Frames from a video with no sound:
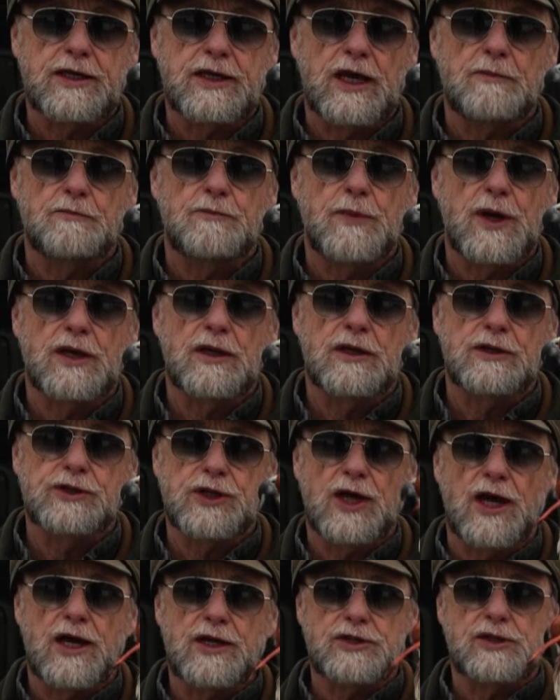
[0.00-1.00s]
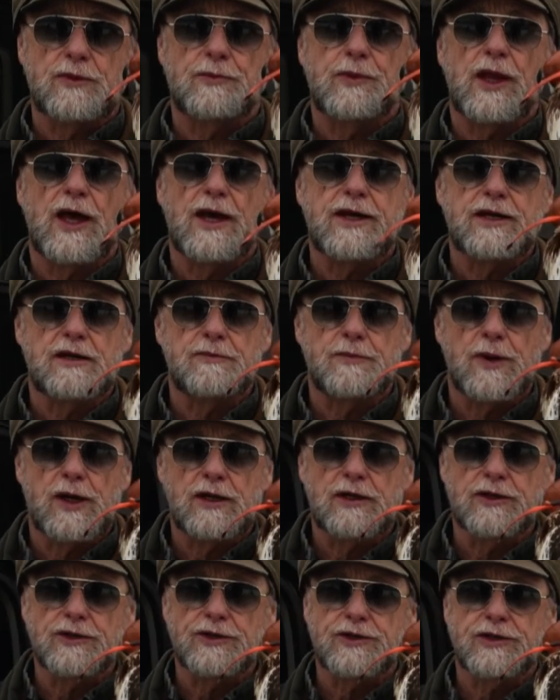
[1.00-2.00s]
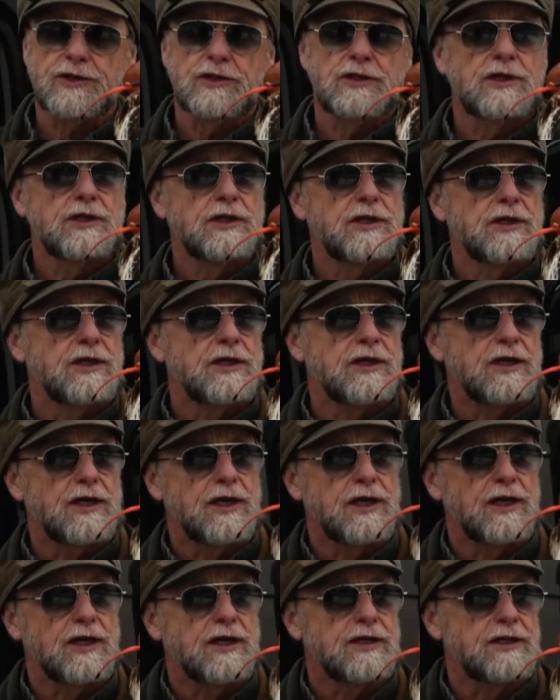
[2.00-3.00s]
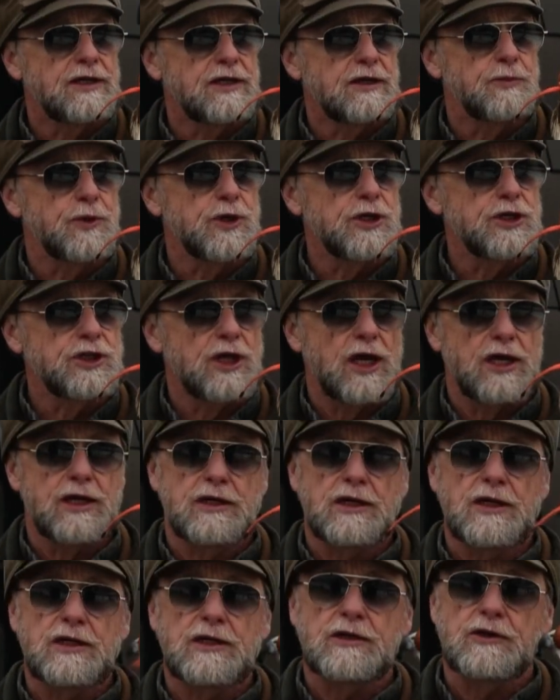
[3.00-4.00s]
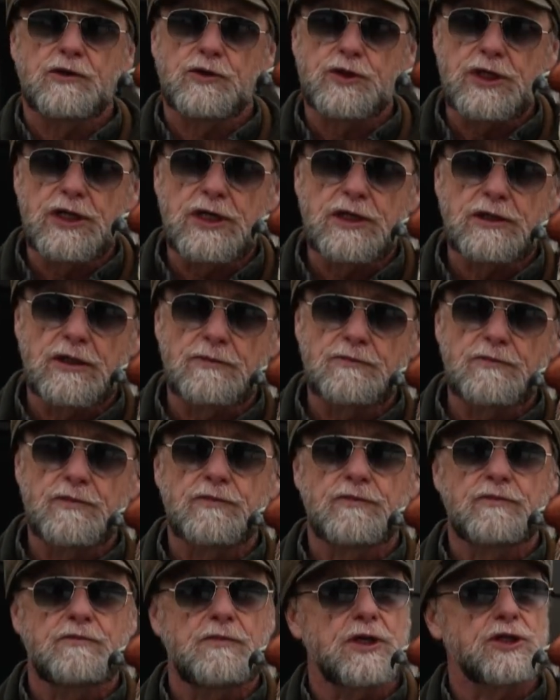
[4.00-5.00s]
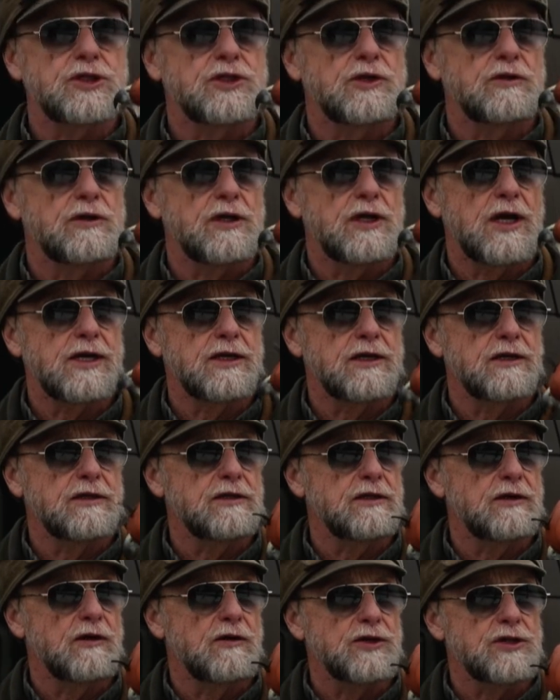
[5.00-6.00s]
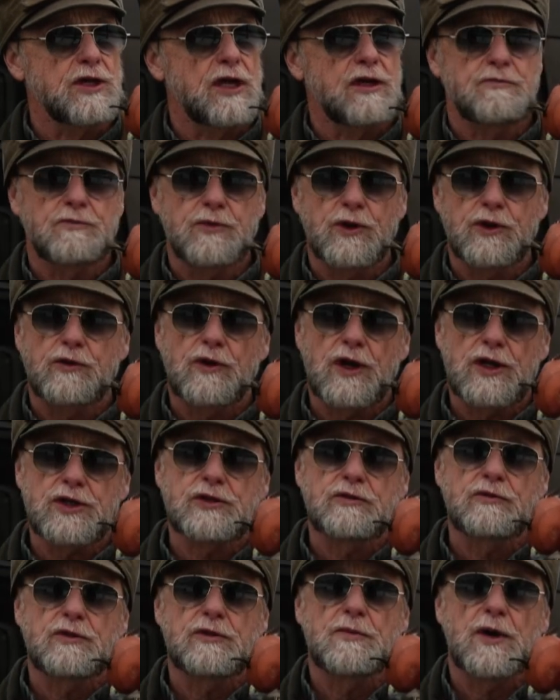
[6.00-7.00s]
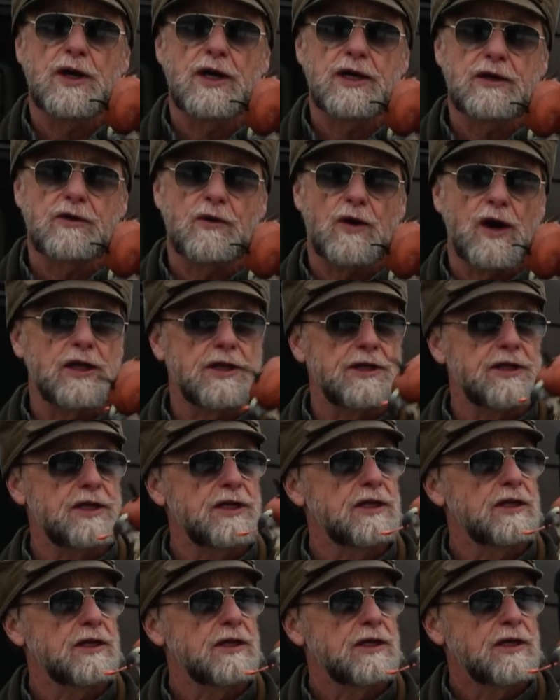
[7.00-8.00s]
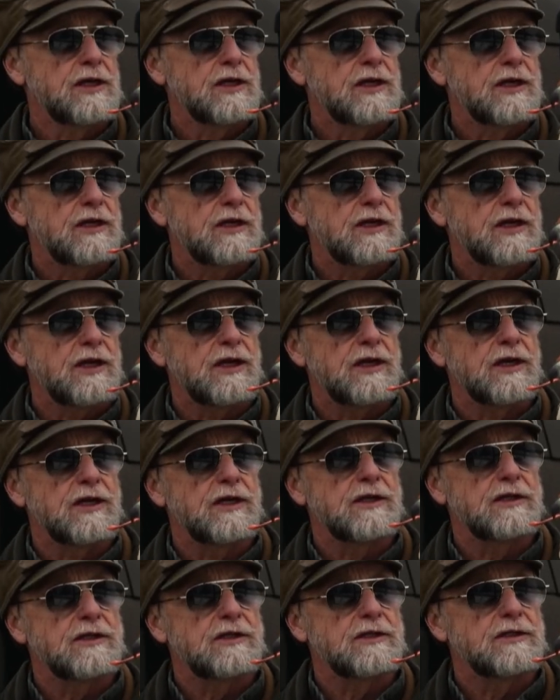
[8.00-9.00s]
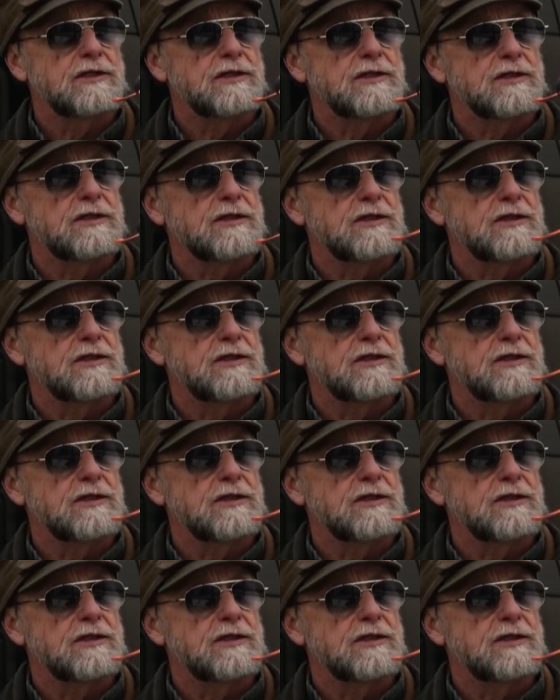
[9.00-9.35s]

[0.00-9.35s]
kept John supplied in bells, and he appreciated it and critiqued them, make sure that I could, as I progressed with my quality, and